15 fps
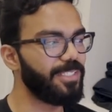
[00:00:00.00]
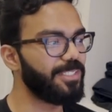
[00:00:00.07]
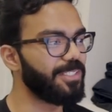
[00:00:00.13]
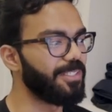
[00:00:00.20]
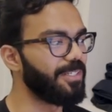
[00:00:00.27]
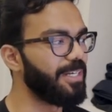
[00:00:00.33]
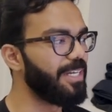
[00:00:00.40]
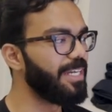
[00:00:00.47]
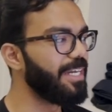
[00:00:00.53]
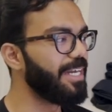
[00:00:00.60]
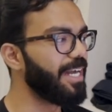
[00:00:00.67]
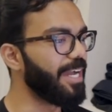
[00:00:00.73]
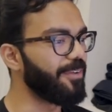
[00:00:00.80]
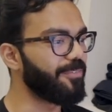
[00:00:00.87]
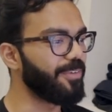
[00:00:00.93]
So
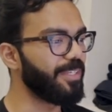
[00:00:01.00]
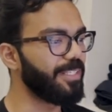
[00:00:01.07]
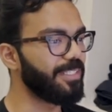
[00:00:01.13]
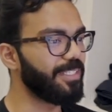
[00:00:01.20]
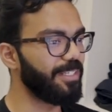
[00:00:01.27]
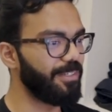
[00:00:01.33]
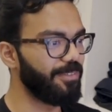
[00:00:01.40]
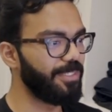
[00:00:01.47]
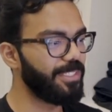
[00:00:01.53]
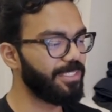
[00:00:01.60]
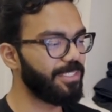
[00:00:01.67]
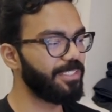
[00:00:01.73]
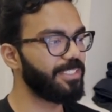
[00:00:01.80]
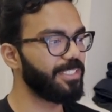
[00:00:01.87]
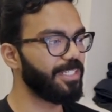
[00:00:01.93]
I feel
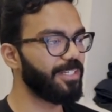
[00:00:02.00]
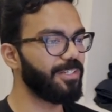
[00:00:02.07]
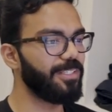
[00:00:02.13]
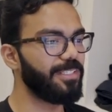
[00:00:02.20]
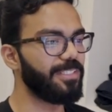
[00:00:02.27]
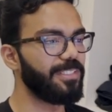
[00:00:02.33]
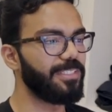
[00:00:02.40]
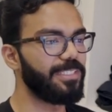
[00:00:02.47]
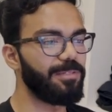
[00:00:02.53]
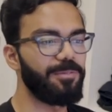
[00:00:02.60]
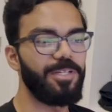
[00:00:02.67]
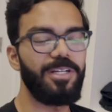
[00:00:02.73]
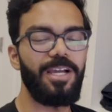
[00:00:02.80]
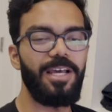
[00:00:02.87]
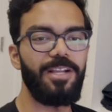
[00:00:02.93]
researching on
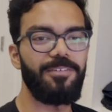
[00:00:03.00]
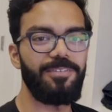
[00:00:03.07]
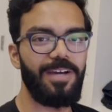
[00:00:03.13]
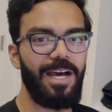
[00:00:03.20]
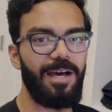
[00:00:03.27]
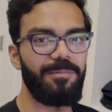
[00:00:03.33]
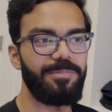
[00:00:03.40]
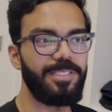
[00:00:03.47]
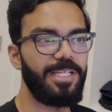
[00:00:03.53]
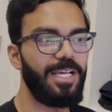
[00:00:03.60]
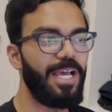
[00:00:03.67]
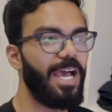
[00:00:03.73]
similar kind of apps